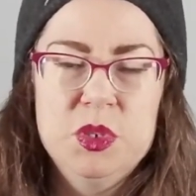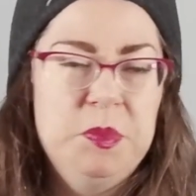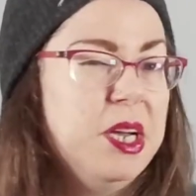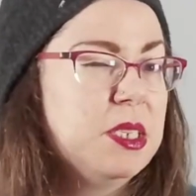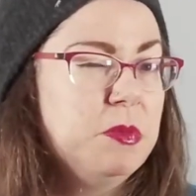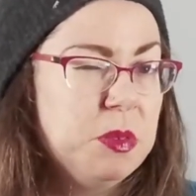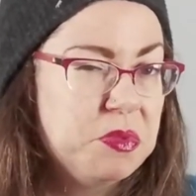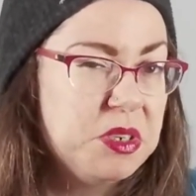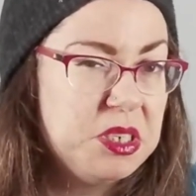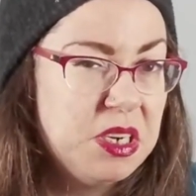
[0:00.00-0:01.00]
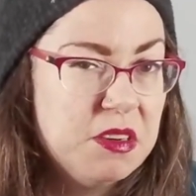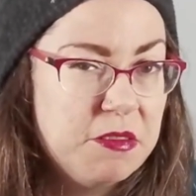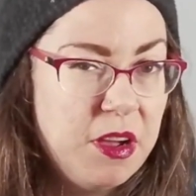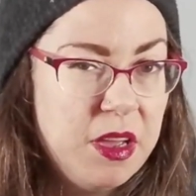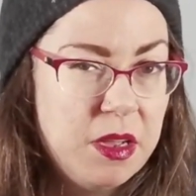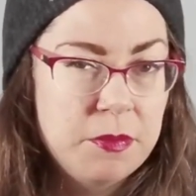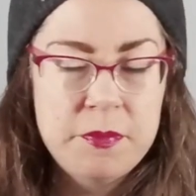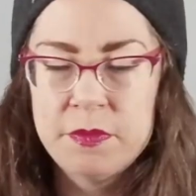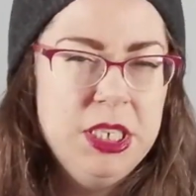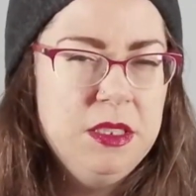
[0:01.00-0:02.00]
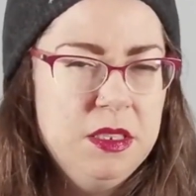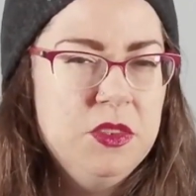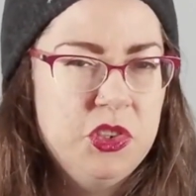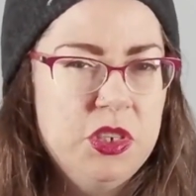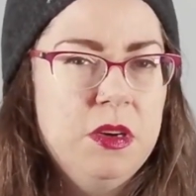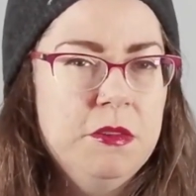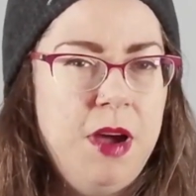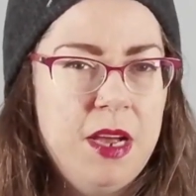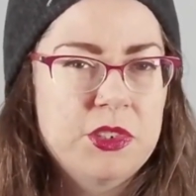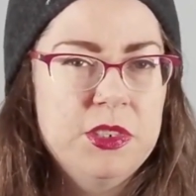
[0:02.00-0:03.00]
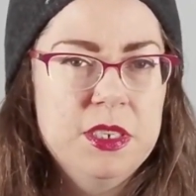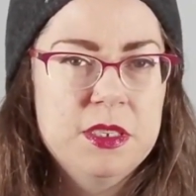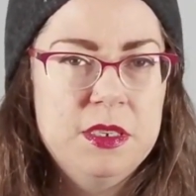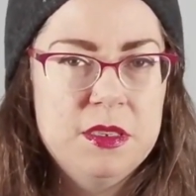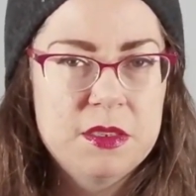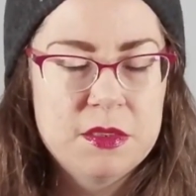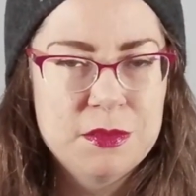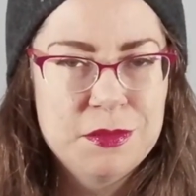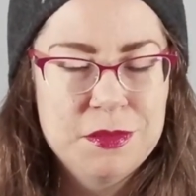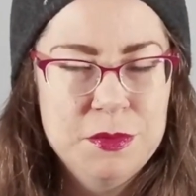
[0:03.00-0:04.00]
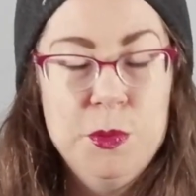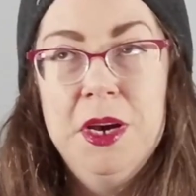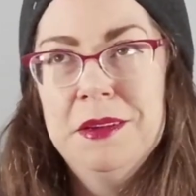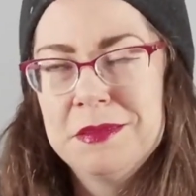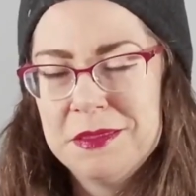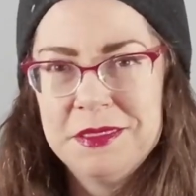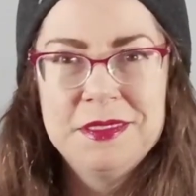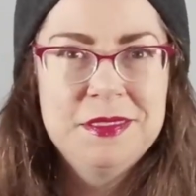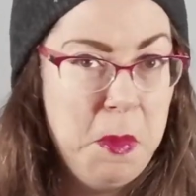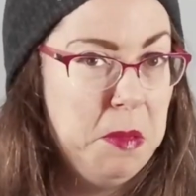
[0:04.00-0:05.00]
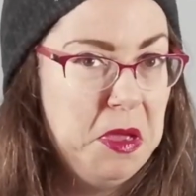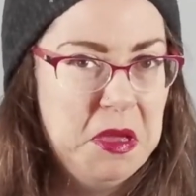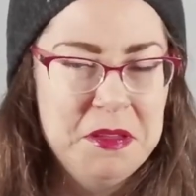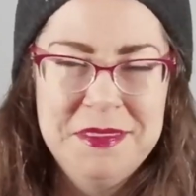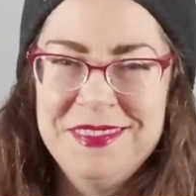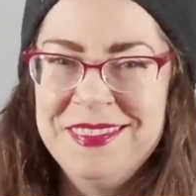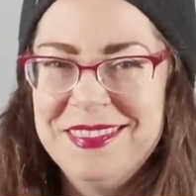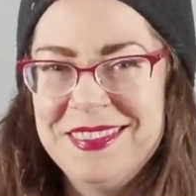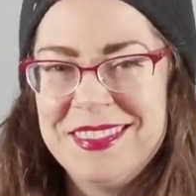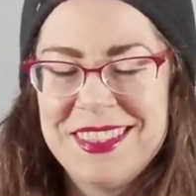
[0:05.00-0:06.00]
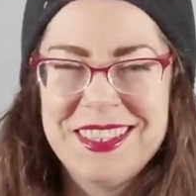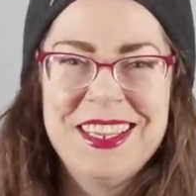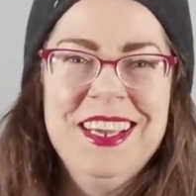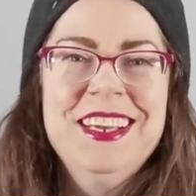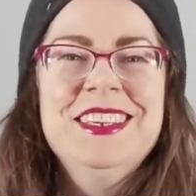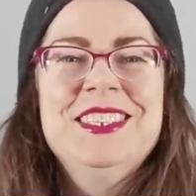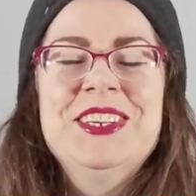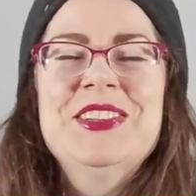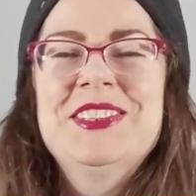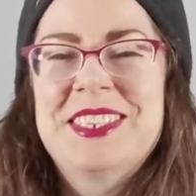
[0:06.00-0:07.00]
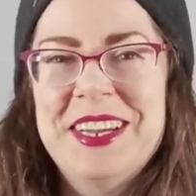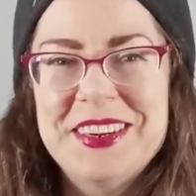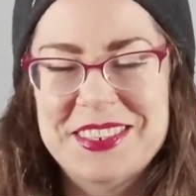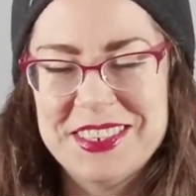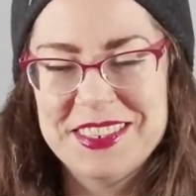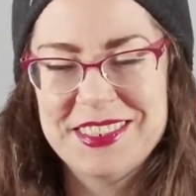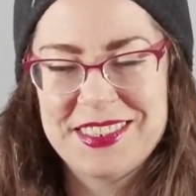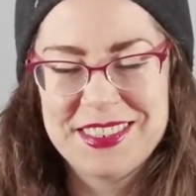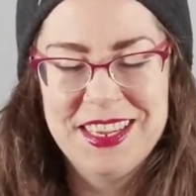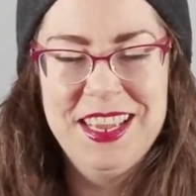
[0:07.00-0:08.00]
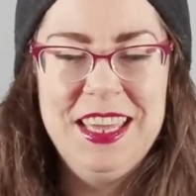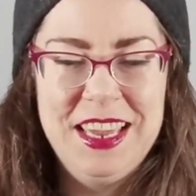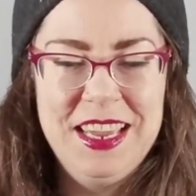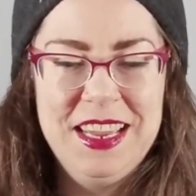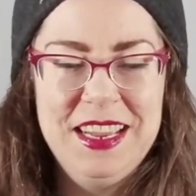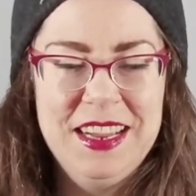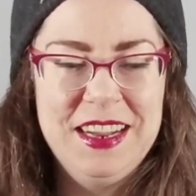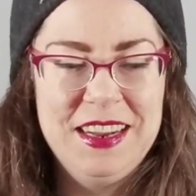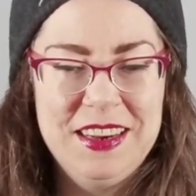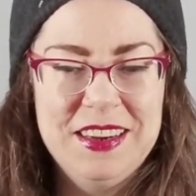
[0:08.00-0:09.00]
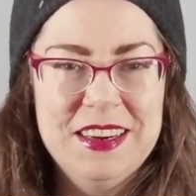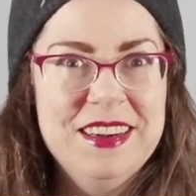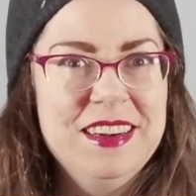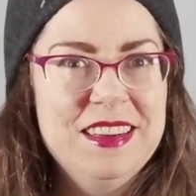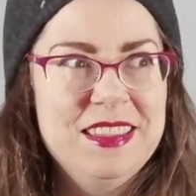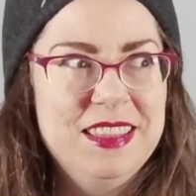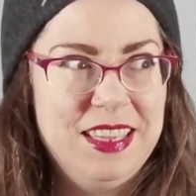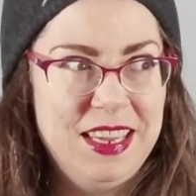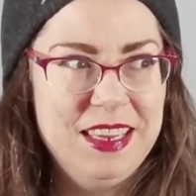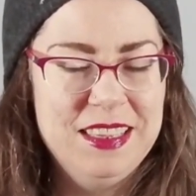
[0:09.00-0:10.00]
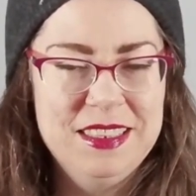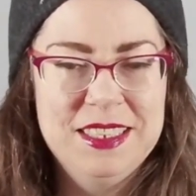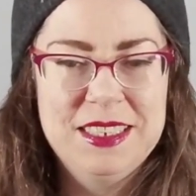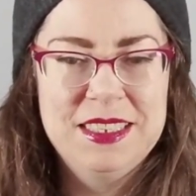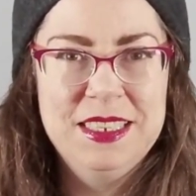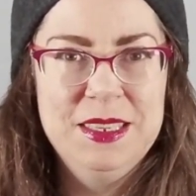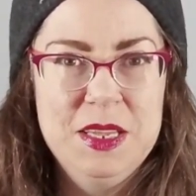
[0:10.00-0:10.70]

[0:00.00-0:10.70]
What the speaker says: Was possibly pretty terrifying. Did this show actually exist? Well, maybe. So there's characters. They are the kids